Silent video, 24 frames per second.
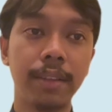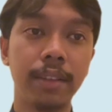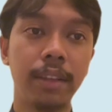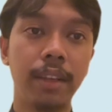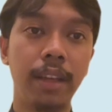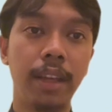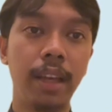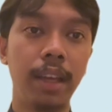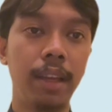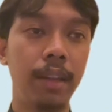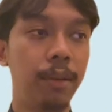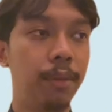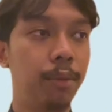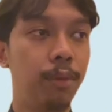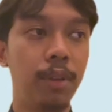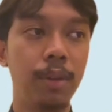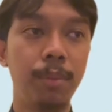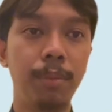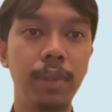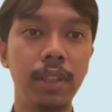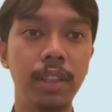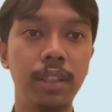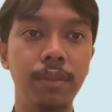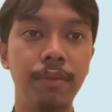they will
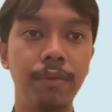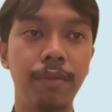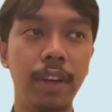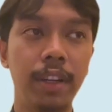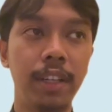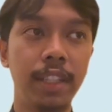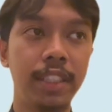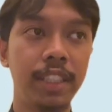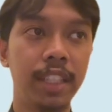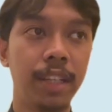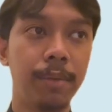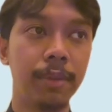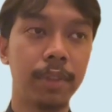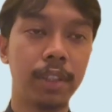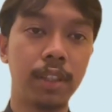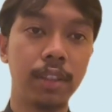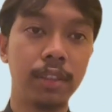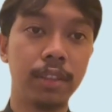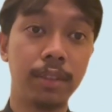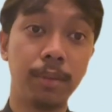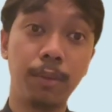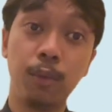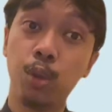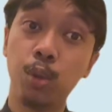be very jammed,
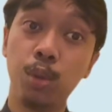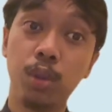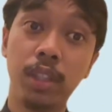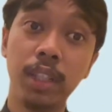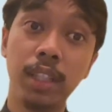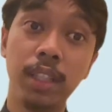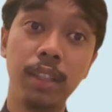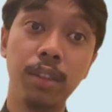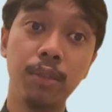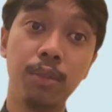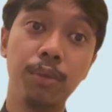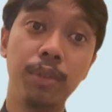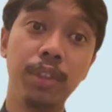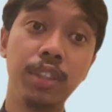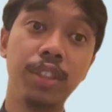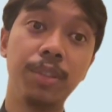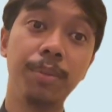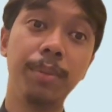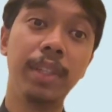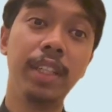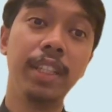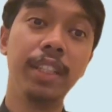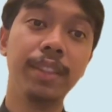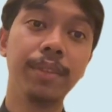because Google, which
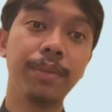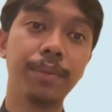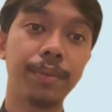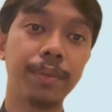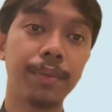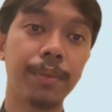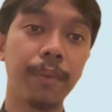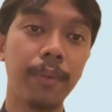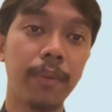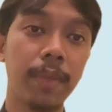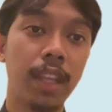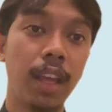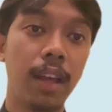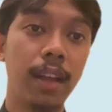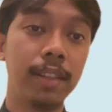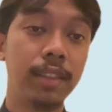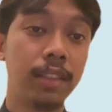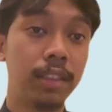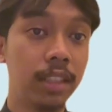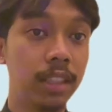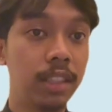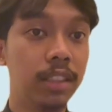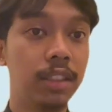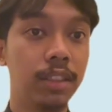means
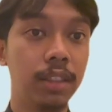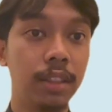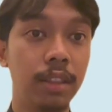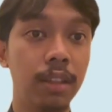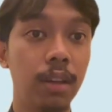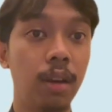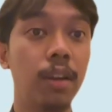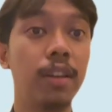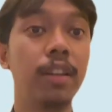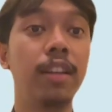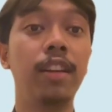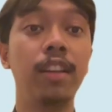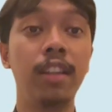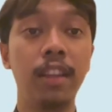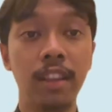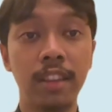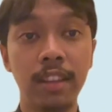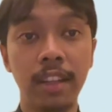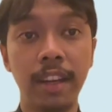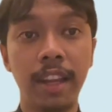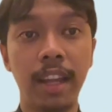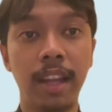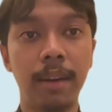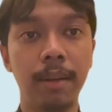search on the
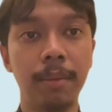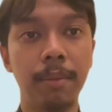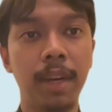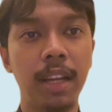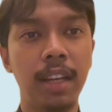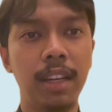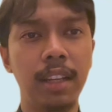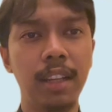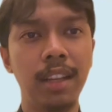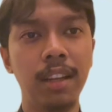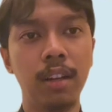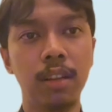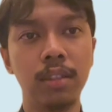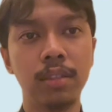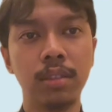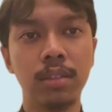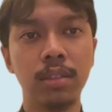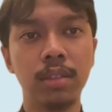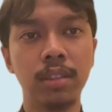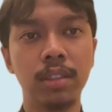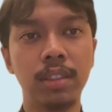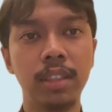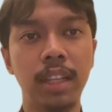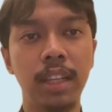internet, but it
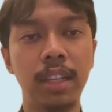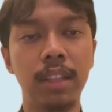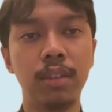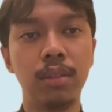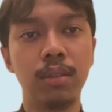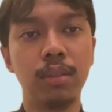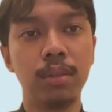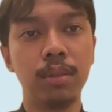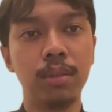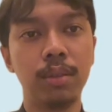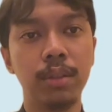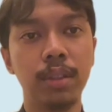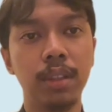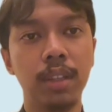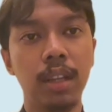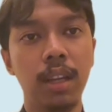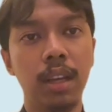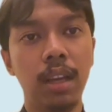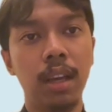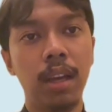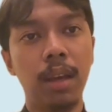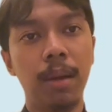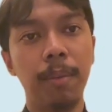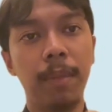also said
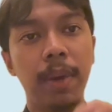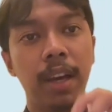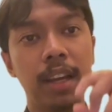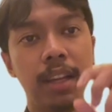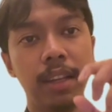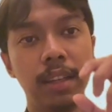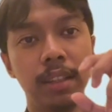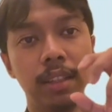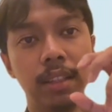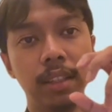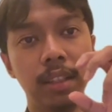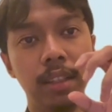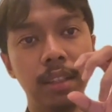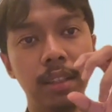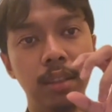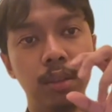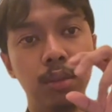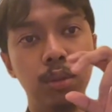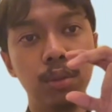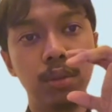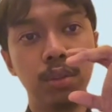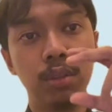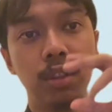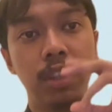but
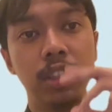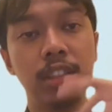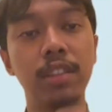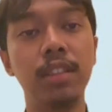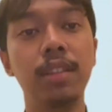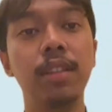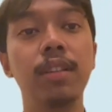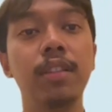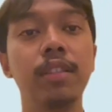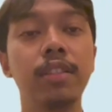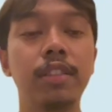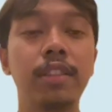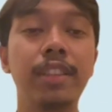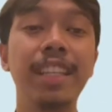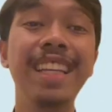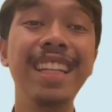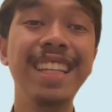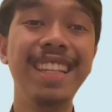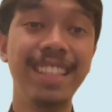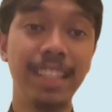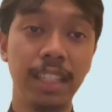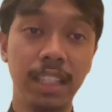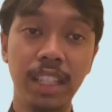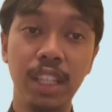due to it's
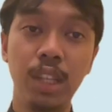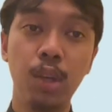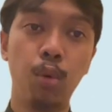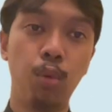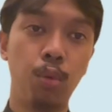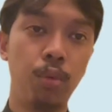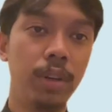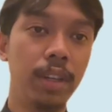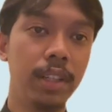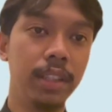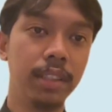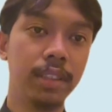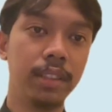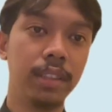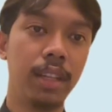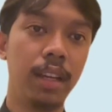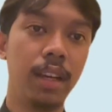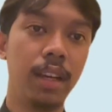still the new words,